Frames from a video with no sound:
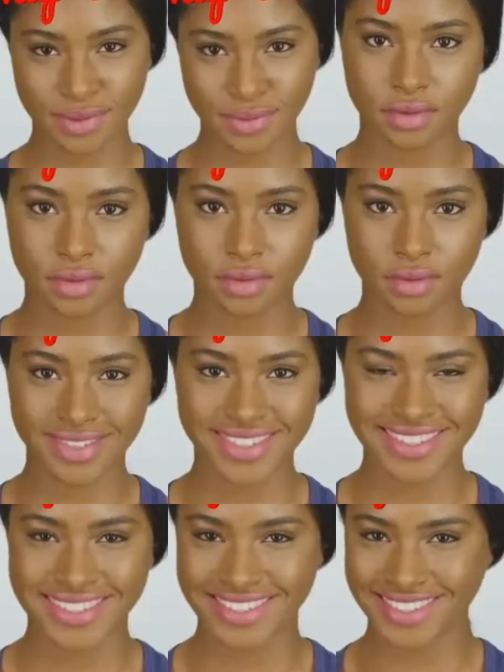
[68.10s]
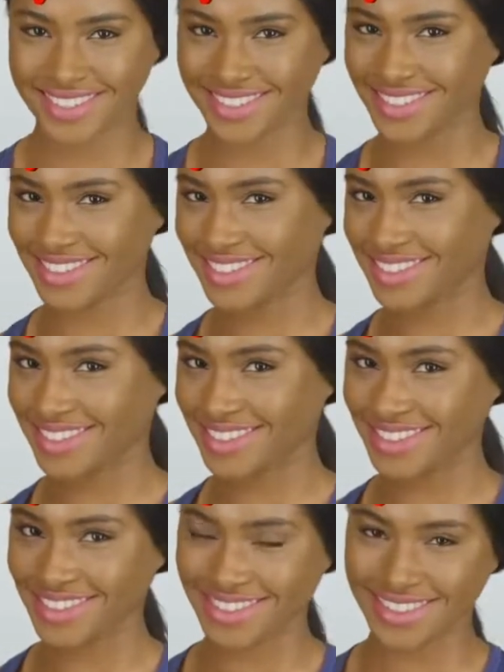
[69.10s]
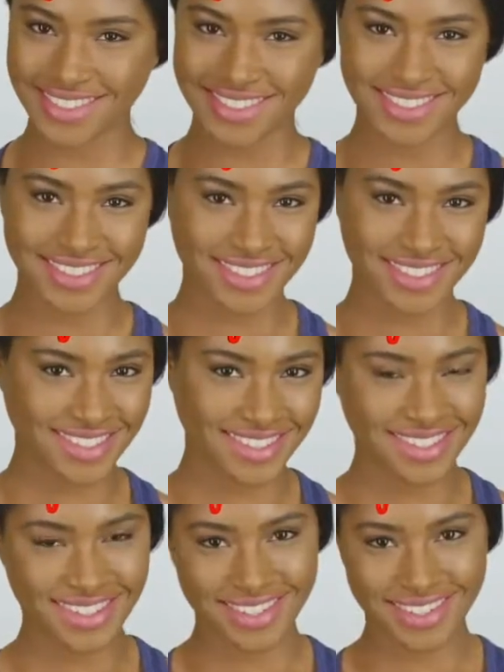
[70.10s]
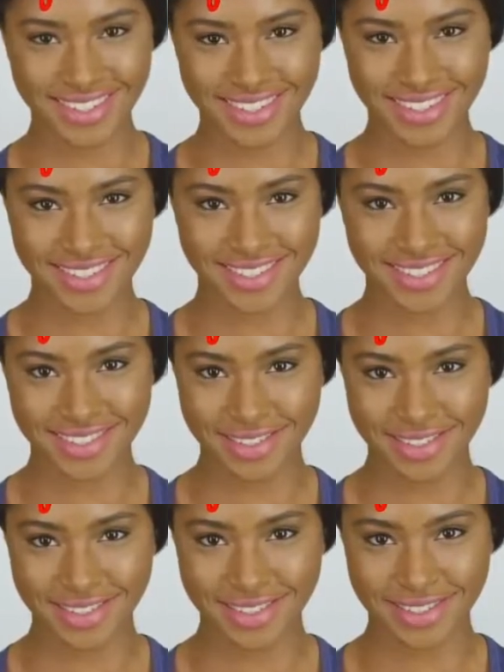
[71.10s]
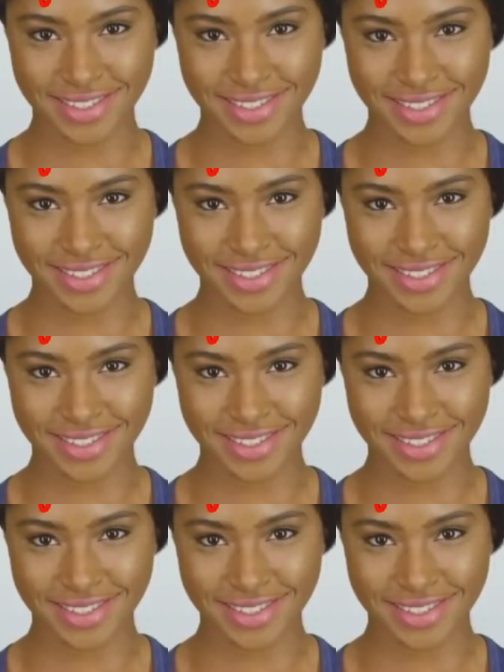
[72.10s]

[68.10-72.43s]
So let's head back into Lens Studio and let's start with a fresh project.